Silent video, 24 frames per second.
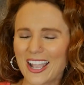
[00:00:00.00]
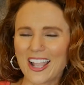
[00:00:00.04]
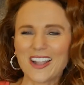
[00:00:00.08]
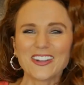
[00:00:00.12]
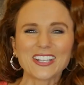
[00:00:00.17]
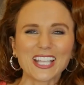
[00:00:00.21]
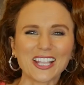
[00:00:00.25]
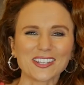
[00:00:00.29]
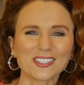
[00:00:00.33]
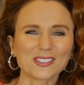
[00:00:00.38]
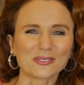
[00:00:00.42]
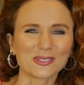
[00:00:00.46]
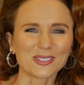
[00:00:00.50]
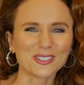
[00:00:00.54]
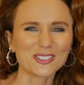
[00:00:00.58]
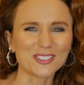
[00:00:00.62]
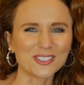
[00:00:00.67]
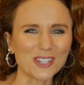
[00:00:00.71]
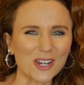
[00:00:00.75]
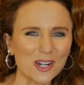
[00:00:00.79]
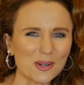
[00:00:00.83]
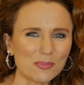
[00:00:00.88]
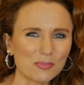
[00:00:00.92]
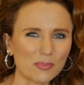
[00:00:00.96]
Okay, so we
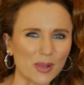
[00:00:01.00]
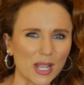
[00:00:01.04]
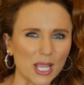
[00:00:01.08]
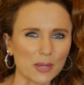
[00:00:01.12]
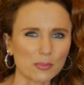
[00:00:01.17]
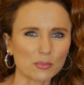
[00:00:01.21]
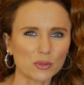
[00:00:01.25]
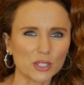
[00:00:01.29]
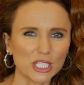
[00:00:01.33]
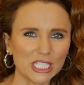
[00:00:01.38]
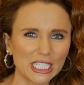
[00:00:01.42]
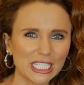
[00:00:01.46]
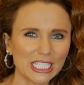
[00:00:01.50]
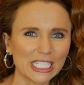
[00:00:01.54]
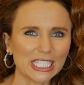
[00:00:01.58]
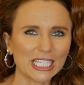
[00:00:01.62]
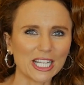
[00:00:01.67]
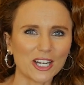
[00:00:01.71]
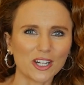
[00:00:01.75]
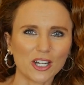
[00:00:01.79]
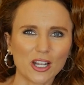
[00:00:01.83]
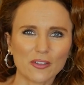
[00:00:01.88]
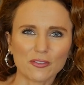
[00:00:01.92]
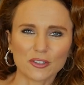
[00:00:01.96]
start by preheating
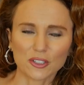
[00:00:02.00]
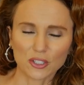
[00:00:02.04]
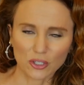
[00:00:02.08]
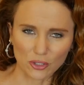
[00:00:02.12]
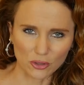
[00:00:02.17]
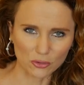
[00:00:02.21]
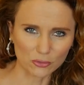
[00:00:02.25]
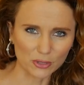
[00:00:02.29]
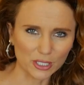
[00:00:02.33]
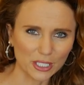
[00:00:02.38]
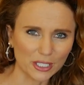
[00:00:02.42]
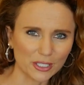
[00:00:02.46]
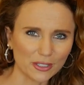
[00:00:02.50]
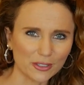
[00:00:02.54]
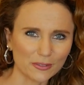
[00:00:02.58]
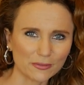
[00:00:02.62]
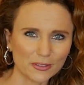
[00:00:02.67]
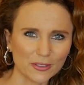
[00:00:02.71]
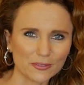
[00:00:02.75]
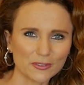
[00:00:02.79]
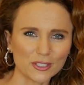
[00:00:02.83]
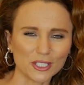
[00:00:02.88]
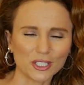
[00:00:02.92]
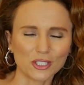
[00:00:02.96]
our oven to
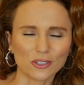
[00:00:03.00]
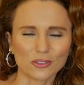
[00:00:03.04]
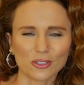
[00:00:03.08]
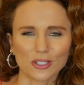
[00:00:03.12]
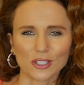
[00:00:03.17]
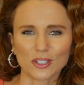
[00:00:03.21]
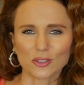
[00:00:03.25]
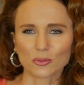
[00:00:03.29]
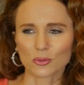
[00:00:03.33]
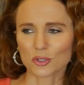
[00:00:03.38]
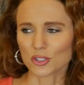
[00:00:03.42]
350 degrees,